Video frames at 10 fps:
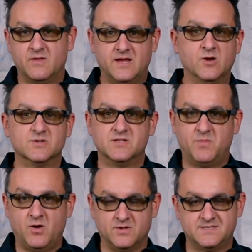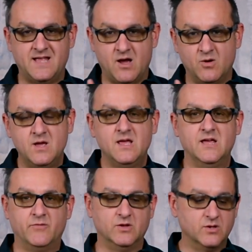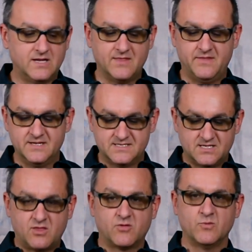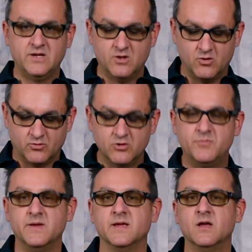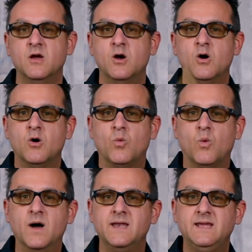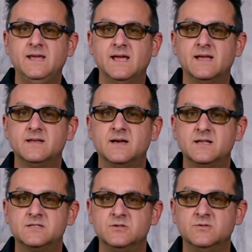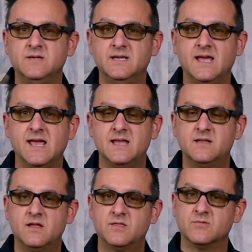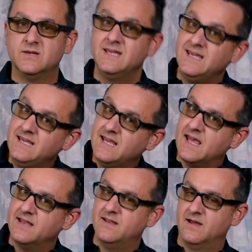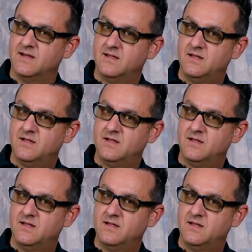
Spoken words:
Here's the pulse. Now, if we look at this 3-note grouping, 1 E and a, 2 E and a, 3 E and a.